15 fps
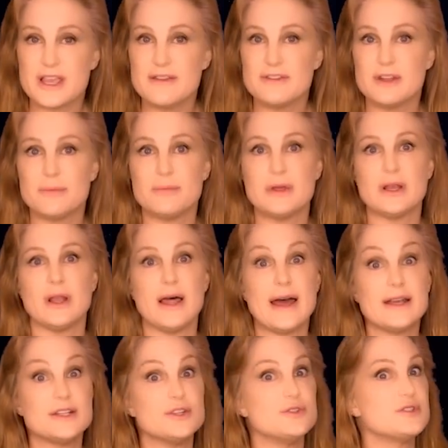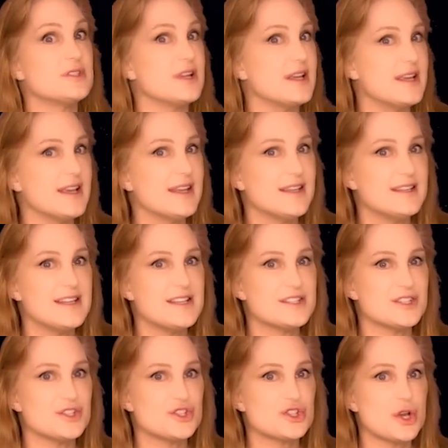even at mid-latitudes, to get a
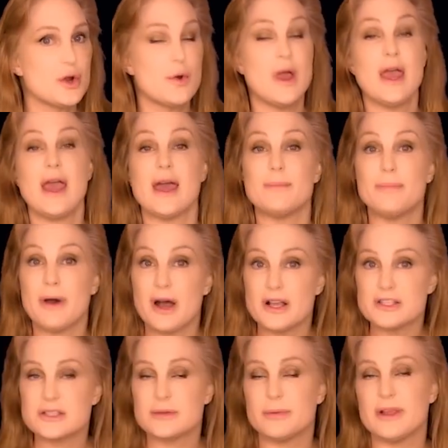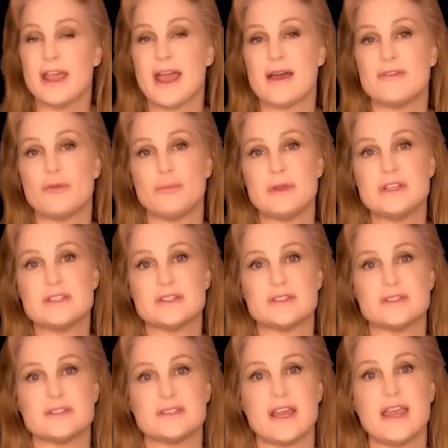decent show and possibly have it be
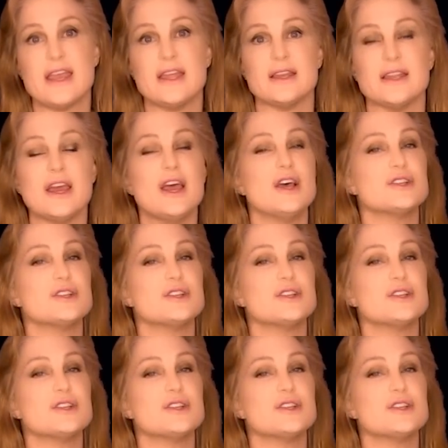sustained.